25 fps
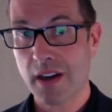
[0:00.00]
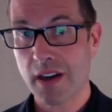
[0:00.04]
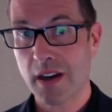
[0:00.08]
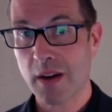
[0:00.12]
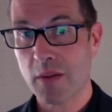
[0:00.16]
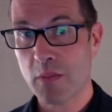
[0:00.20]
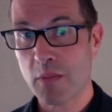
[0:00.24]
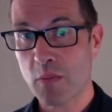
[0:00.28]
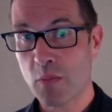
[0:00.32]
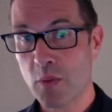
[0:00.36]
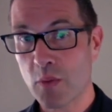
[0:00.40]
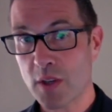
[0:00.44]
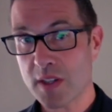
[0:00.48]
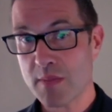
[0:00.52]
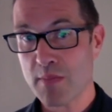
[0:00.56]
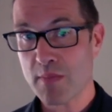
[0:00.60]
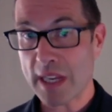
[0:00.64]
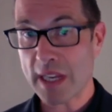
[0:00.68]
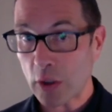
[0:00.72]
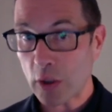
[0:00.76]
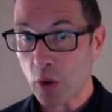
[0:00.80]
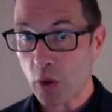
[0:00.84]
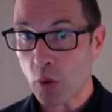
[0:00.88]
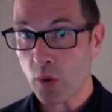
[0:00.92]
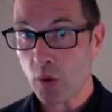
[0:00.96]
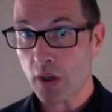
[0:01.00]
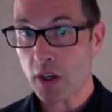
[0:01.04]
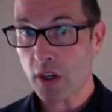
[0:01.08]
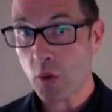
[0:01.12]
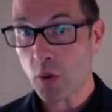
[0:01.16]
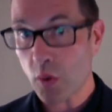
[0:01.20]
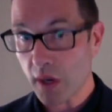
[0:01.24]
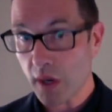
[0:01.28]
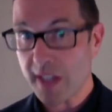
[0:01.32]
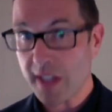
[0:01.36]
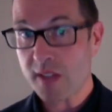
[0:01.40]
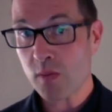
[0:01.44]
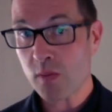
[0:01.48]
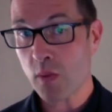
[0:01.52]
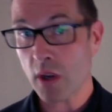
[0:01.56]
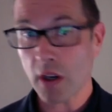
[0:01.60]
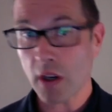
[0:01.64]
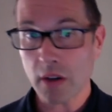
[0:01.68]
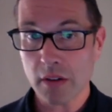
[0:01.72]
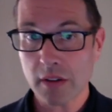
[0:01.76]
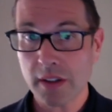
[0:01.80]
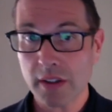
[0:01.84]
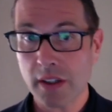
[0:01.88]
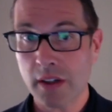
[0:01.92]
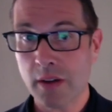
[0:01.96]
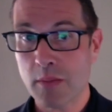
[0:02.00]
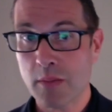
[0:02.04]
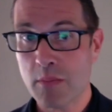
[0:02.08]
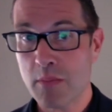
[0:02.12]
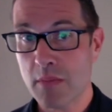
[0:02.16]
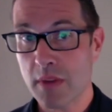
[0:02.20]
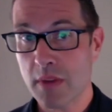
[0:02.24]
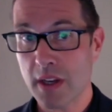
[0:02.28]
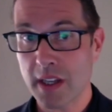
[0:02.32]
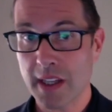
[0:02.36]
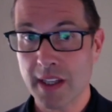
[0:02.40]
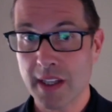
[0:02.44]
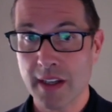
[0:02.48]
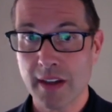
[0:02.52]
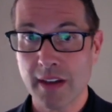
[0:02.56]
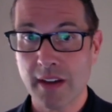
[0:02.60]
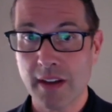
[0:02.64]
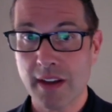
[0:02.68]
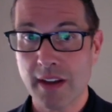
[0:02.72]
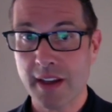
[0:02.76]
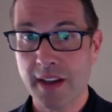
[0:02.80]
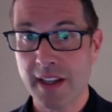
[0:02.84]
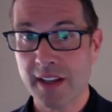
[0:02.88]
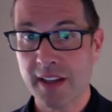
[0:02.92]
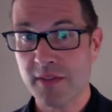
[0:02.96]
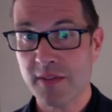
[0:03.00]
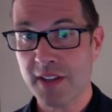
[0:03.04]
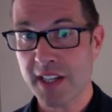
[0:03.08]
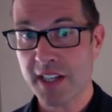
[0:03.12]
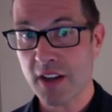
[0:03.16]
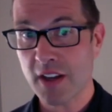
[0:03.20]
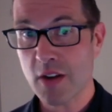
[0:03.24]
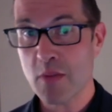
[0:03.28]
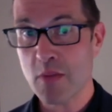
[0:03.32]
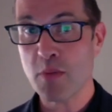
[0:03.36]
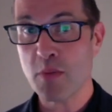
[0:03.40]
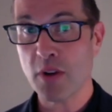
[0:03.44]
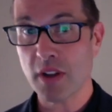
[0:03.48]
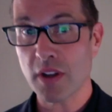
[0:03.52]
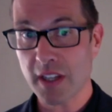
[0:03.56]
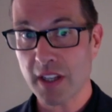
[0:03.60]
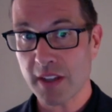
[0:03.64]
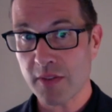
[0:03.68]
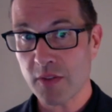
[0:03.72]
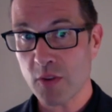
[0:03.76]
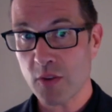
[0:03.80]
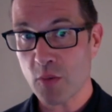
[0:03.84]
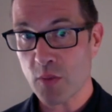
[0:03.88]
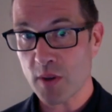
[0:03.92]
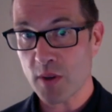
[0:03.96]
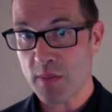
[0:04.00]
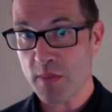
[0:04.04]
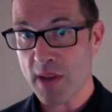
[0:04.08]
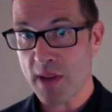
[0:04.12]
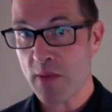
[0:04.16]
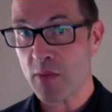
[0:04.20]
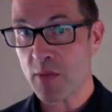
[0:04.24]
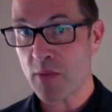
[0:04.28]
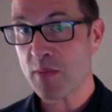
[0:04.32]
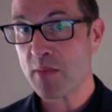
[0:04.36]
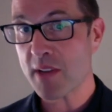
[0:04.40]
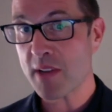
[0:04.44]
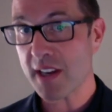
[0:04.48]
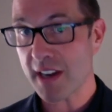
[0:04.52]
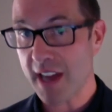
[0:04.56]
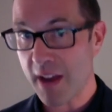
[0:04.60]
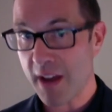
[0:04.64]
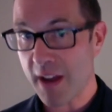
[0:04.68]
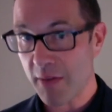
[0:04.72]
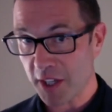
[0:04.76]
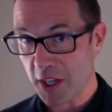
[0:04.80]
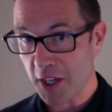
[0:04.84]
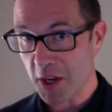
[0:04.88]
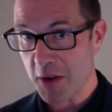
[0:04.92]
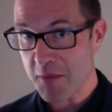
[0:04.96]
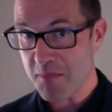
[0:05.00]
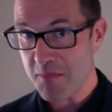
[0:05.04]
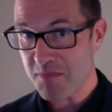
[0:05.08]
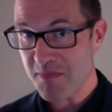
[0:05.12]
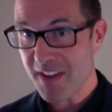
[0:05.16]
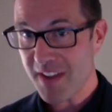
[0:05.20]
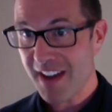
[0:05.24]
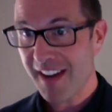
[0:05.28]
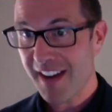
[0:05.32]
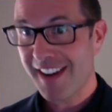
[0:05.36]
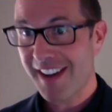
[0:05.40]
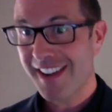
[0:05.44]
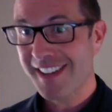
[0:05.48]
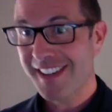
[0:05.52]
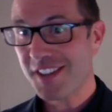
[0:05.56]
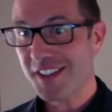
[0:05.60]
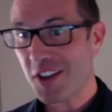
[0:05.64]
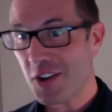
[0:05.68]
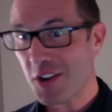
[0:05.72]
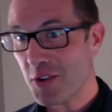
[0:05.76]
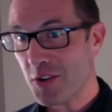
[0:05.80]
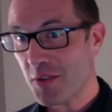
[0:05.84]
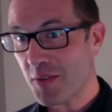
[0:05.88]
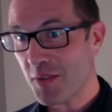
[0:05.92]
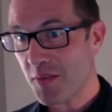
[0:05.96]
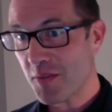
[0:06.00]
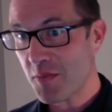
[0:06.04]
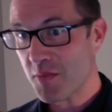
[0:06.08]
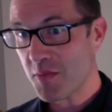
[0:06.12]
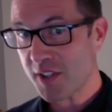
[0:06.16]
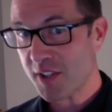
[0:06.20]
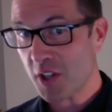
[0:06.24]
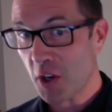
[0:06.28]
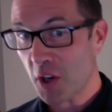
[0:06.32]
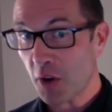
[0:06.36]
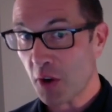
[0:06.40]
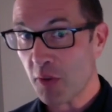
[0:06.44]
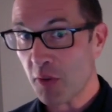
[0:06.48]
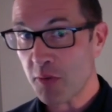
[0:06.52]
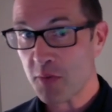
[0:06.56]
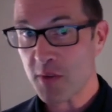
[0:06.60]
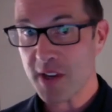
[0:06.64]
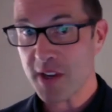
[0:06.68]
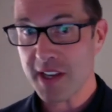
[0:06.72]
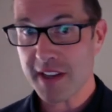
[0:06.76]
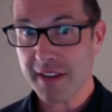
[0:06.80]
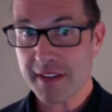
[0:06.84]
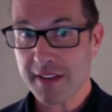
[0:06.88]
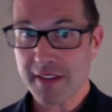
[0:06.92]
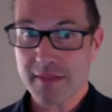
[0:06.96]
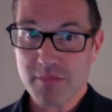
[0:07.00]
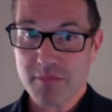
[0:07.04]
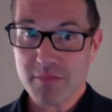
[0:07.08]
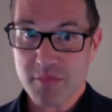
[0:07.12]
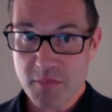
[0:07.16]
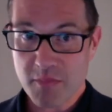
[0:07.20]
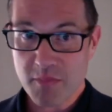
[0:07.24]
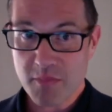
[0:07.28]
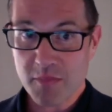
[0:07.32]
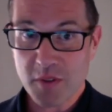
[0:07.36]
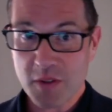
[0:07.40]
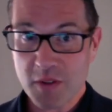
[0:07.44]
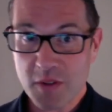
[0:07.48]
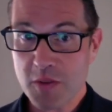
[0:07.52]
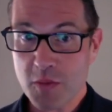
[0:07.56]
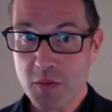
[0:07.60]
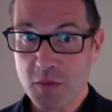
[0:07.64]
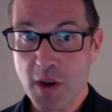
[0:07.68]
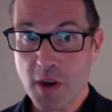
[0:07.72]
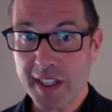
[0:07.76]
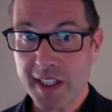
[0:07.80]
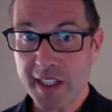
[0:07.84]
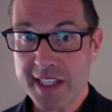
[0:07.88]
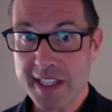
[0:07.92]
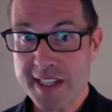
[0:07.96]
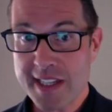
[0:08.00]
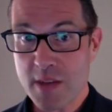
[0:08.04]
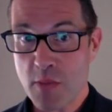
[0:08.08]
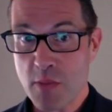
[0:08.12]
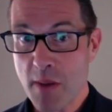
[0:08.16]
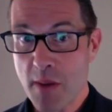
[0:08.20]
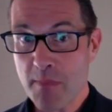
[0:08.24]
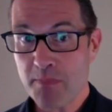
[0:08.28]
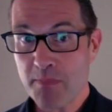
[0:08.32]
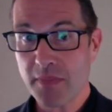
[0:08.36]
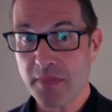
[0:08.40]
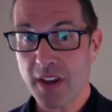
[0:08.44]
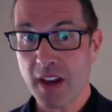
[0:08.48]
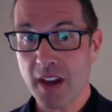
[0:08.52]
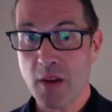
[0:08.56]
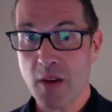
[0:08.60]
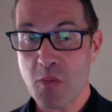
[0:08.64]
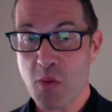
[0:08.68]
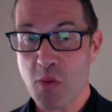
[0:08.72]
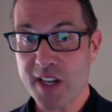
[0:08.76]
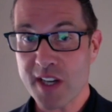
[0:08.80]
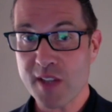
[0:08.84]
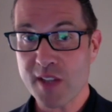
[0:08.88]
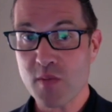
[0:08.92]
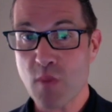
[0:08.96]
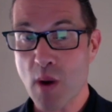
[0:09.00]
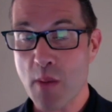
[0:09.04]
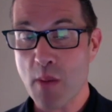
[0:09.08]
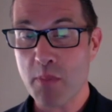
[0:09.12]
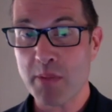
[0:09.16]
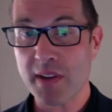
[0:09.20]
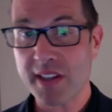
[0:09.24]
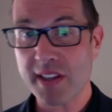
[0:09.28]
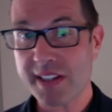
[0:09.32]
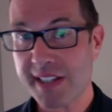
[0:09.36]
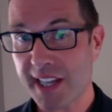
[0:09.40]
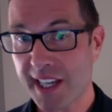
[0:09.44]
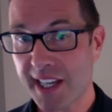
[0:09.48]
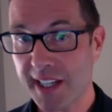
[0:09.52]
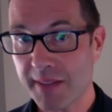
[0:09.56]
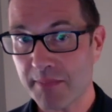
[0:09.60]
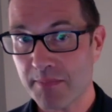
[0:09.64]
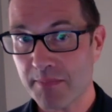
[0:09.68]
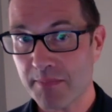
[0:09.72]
which may not work quite as well in a video, but if you would bear with me and have a go. So we start off with quite an easy one. What is 1 plus 8?